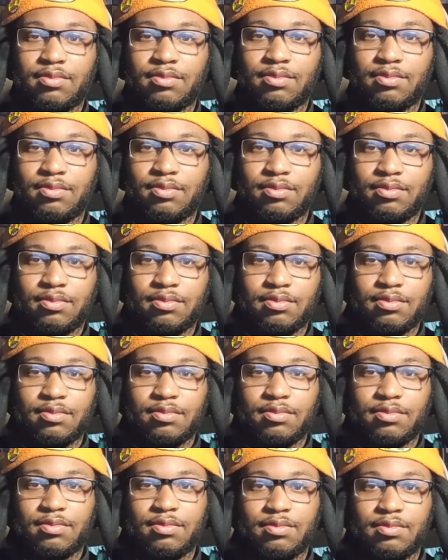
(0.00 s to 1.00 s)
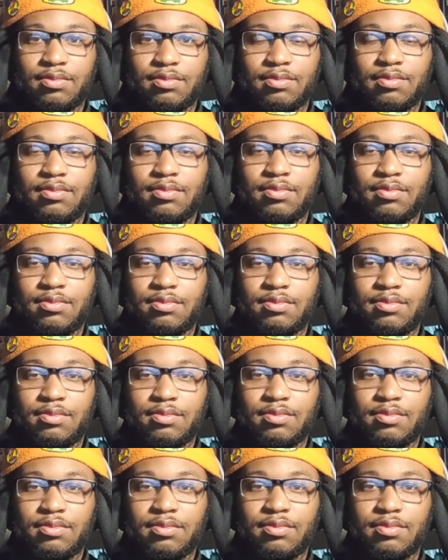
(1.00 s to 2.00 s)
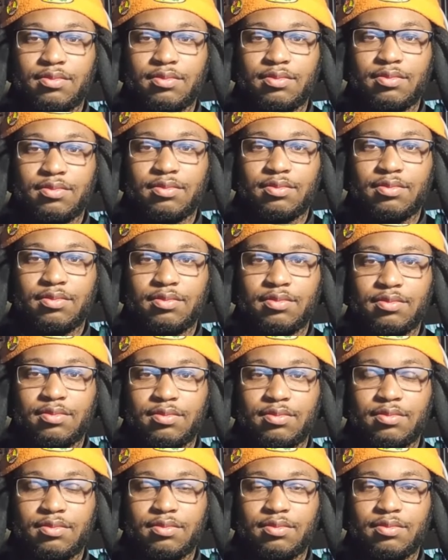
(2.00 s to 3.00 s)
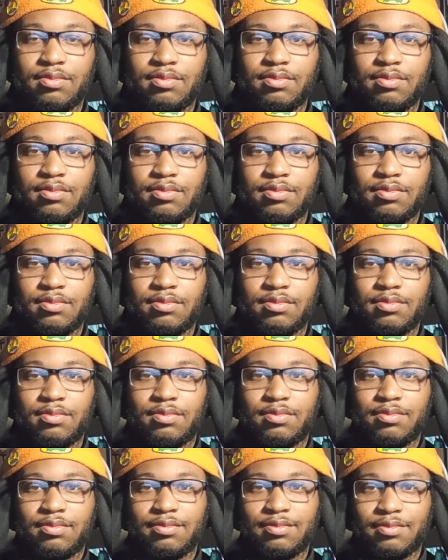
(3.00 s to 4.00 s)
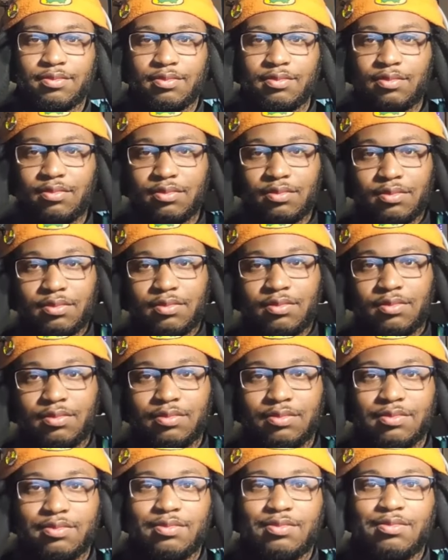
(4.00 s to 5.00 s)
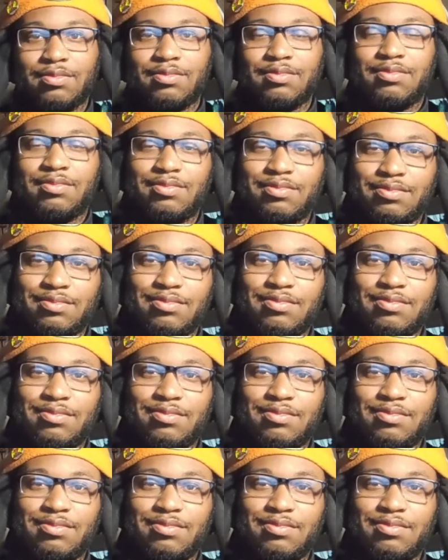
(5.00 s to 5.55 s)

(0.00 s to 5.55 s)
The person shown says nothing.